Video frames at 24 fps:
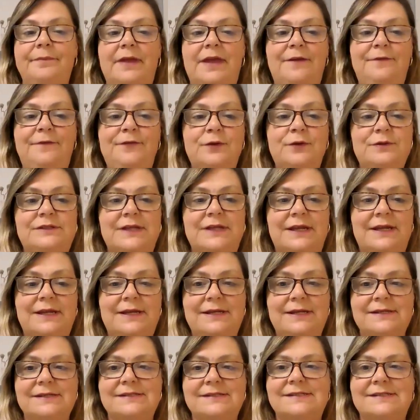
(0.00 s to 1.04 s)
if you
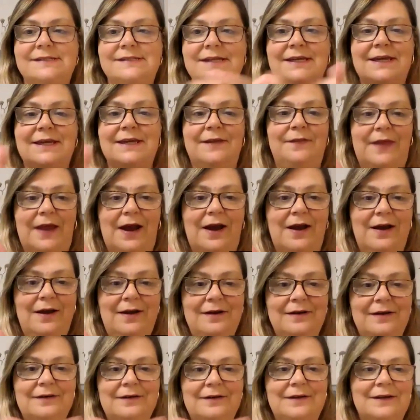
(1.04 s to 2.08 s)
didn't, stick in
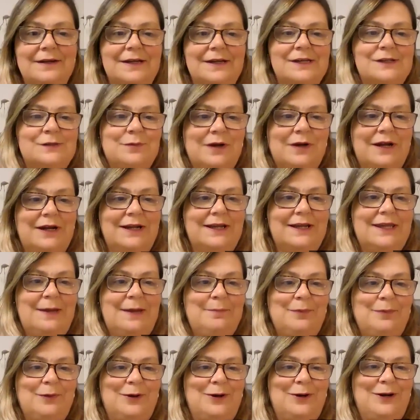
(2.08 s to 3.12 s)
there, because we're going to
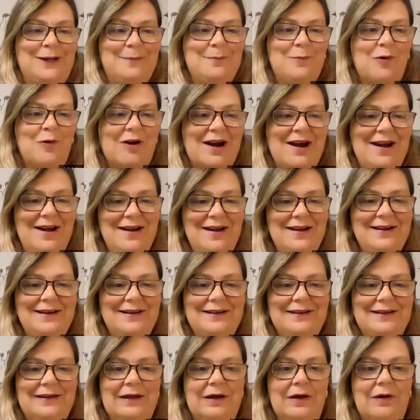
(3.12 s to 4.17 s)
keep learning more.
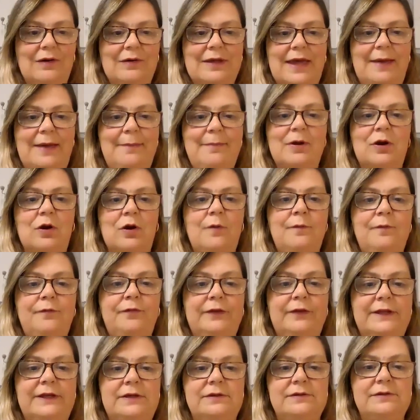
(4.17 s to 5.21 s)
Okay, but
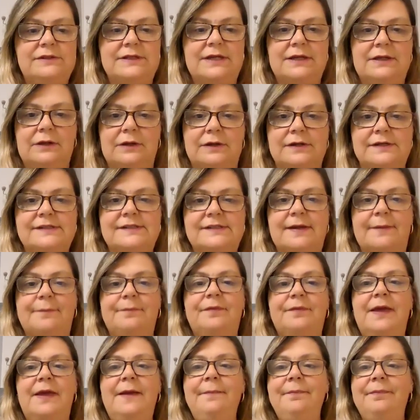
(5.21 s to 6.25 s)
hopefully you did learn
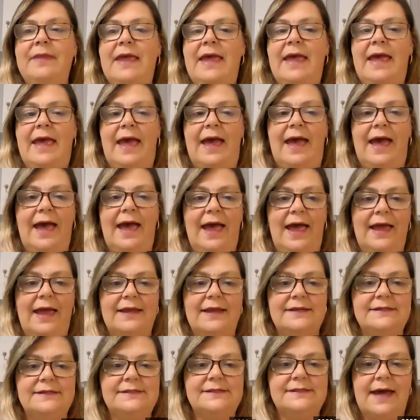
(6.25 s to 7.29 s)
something.
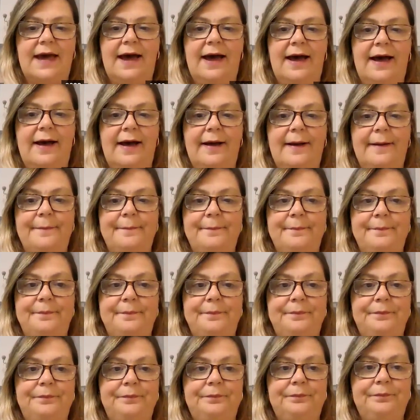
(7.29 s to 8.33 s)
And
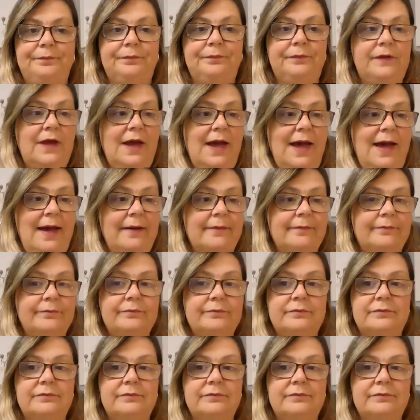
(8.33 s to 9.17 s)
yeah,